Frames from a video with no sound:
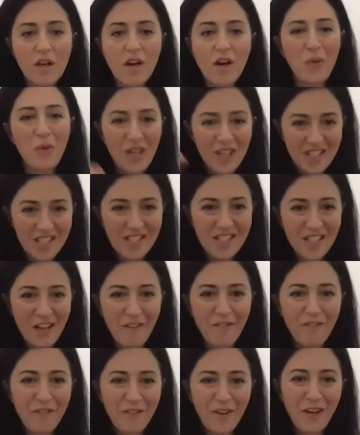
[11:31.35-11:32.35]
were
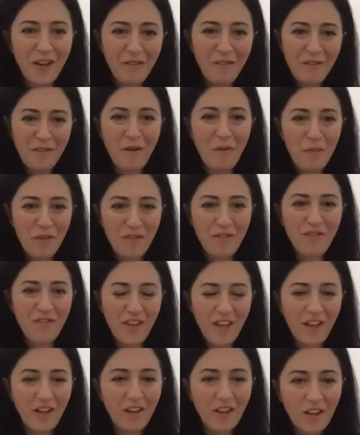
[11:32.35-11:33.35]
suffering from the
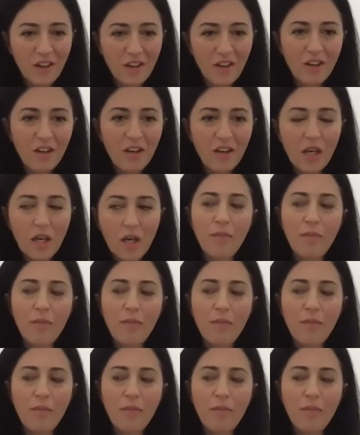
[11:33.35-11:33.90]
failure,